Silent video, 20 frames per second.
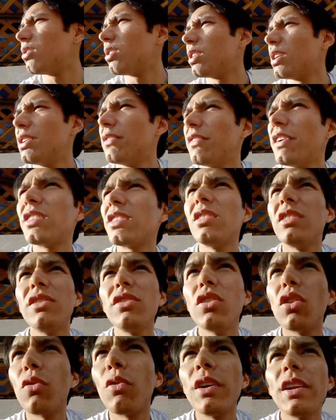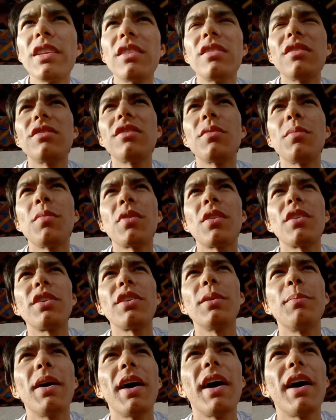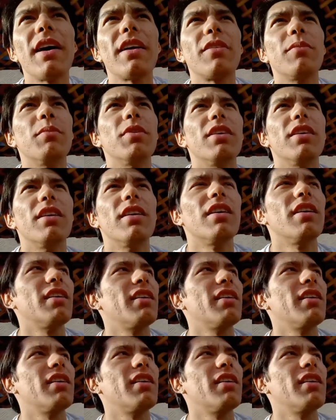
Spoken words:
Or eventually you'll run into someone on your path, but